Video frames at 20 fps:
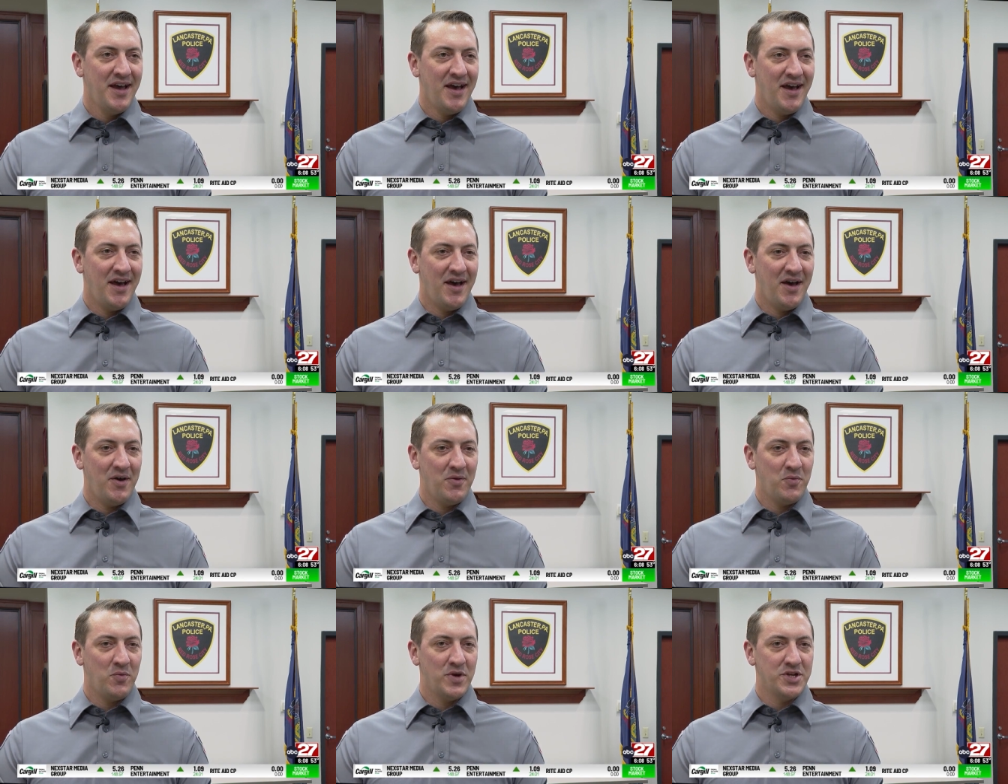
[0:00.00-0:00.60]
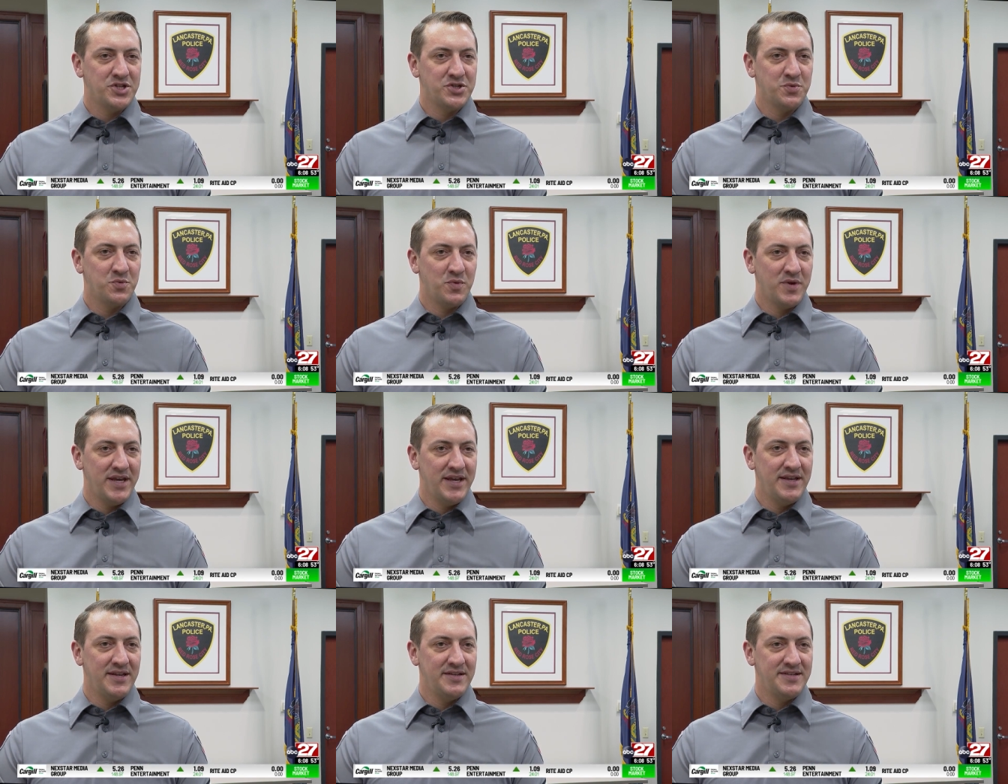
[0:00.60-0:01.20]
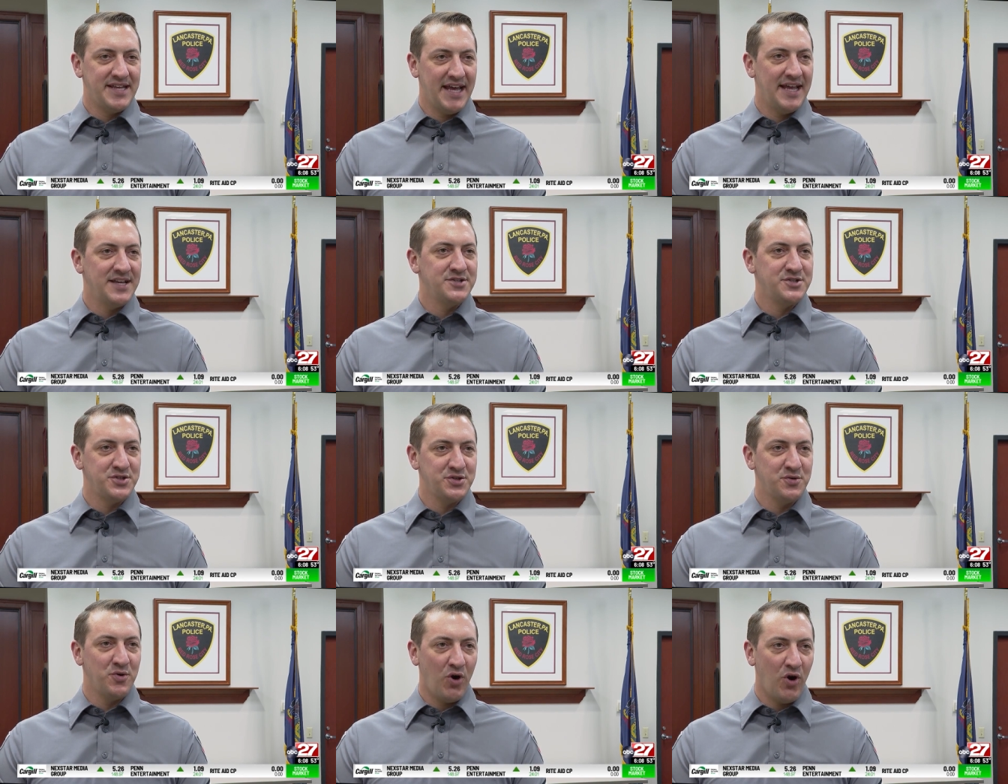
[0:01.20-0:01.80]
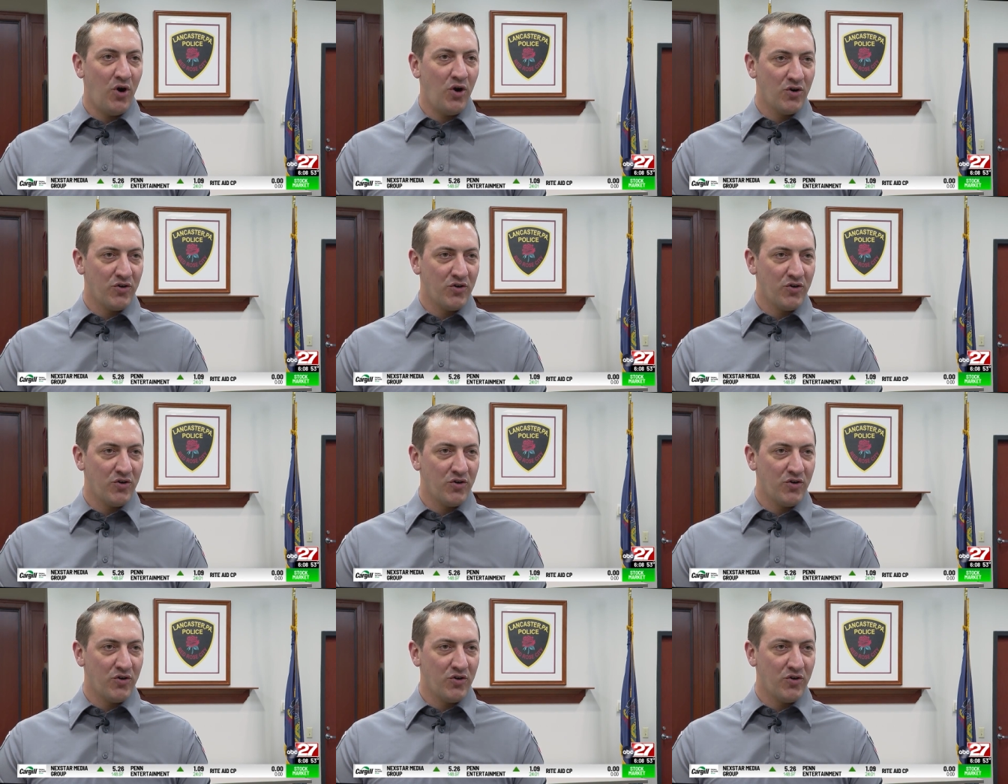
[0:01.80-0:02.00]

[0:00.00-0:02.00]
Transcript: uh, which we tend to all